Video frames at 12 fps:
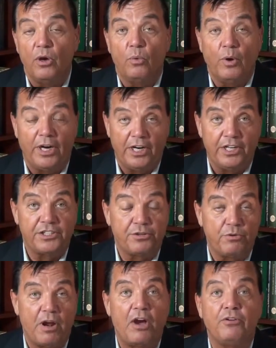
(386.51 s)
when it is
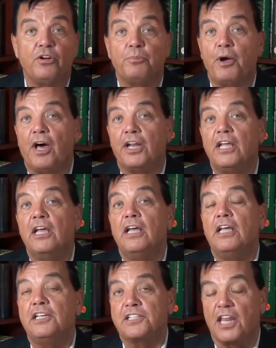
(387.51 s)
throughout your body,
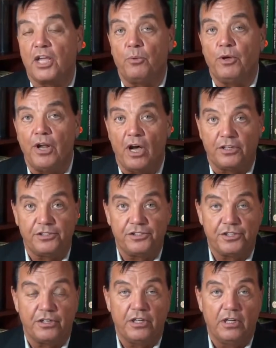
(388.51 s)
is liquid
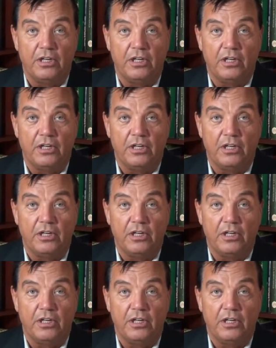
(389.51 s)
oxygen.